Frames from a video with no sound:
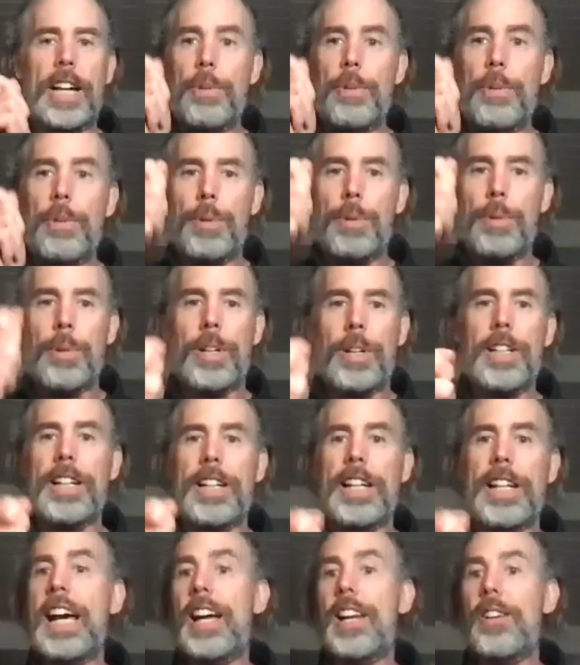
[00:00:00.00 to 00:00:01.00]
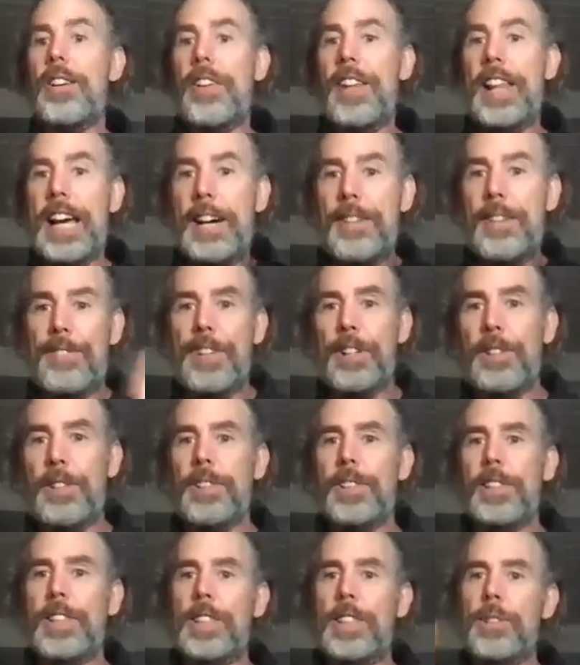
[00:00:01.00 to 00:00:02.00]
I want to work on that, or that felt
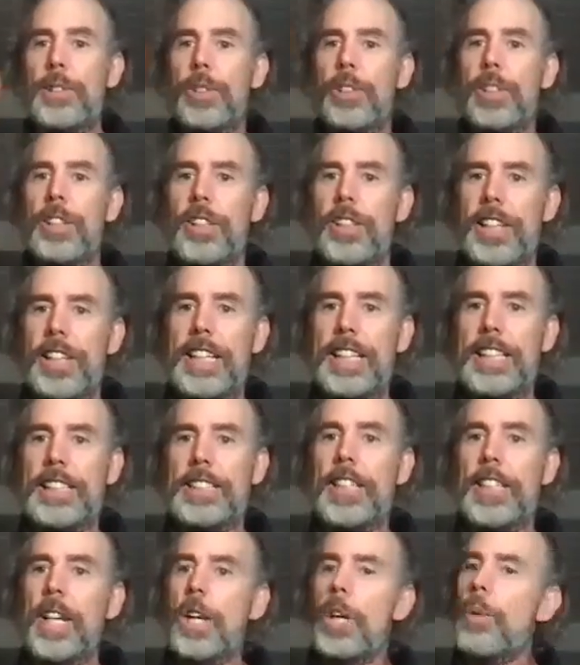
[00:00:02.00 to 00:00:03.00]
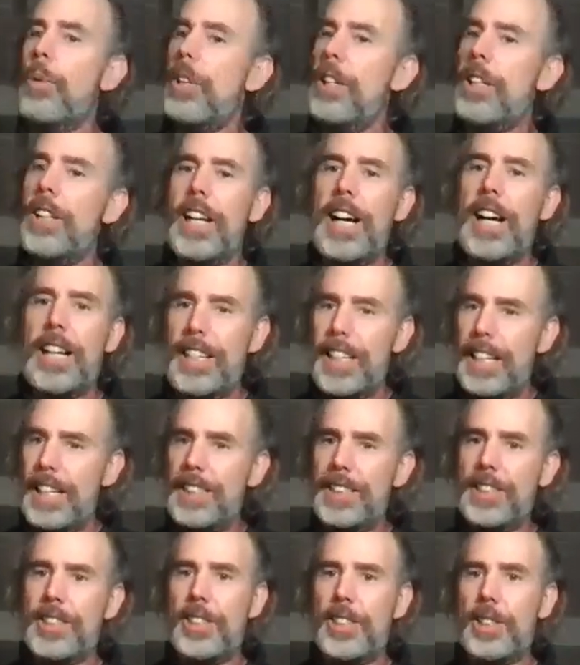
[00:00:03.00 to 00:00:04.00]
really cool, or this, where you're not like
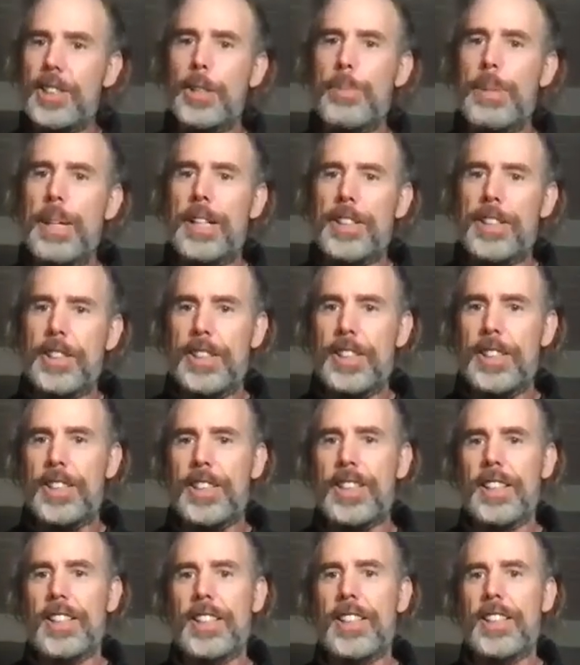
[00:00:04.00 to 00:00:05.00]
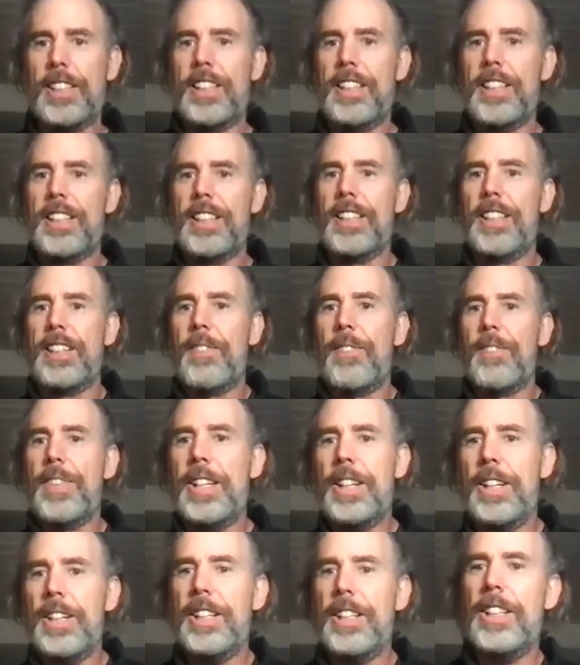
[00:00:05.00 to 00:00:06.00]
concerned about
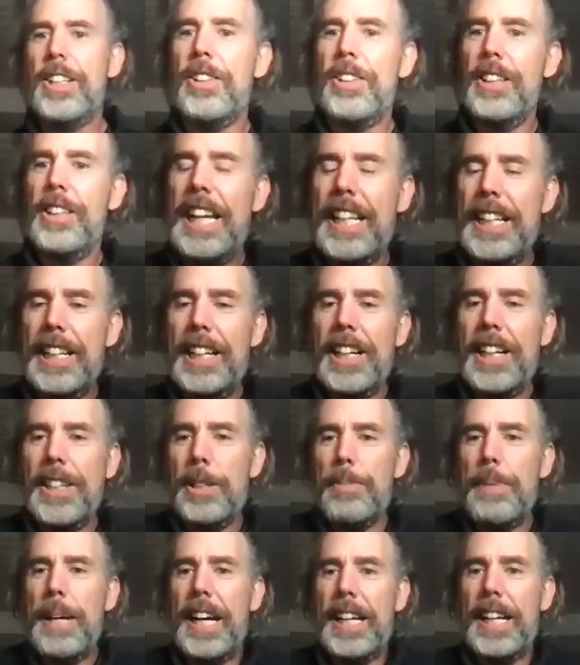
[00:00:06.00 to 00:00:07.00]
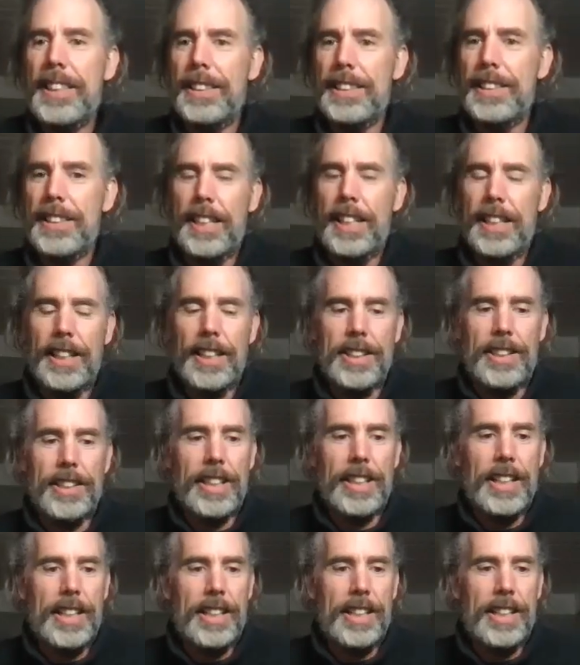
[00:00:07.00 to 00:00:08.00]
you know, landing on the mat and landing on your
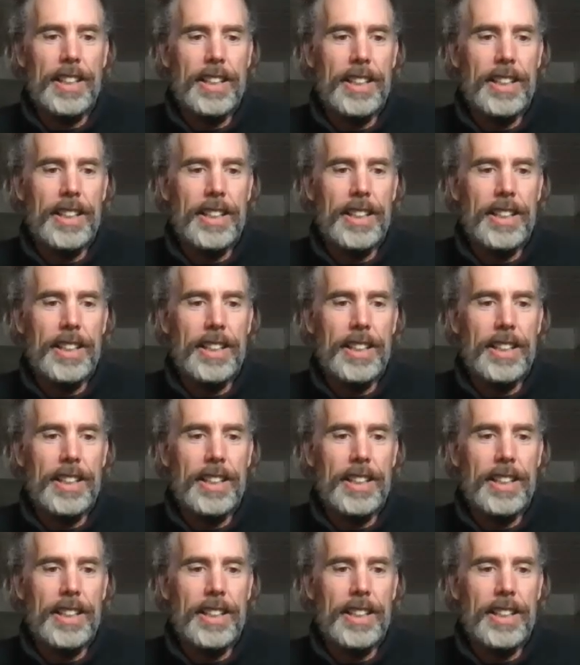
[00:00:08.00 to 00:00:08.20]
head.